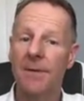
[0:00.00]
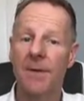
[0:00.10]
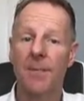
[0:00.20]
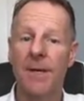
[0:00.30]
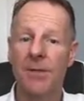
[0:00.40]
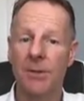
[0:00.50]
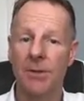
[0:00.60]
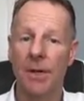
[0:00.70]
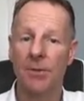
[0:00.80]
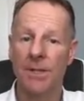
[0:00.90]
the patient
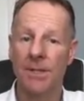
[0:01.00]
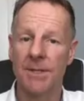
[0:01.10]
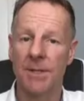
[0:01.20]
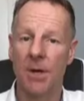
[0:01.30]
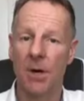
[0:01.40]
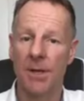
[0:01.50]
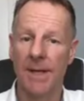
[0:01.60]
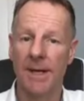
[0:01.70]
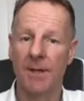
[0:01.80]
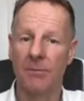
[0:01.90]
goes into
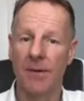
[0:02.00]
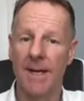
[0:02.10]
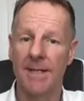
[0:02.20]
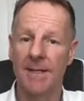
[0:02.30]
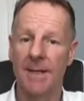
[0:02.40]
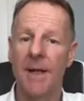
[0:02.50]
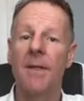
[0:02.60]
cardiac arrest,